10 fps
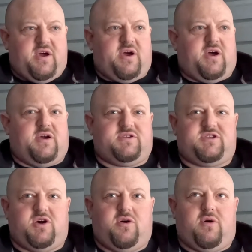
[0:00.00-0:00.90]

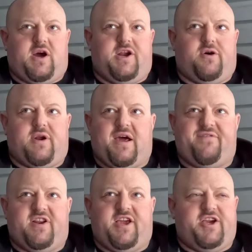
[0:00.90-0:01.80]
so I don't
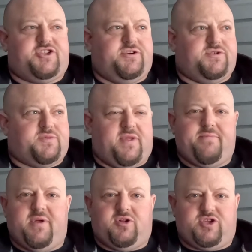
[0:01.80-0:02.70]
have any issues with
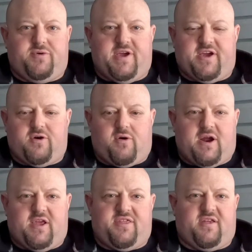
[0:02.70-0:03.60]
mildewing or
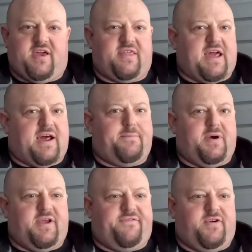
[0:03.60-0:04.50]
anything like that.
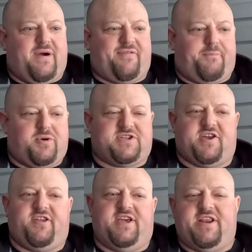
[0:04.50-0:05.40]
But if you have a
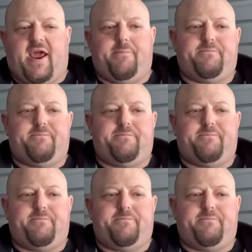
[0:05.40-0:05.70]
particularly damp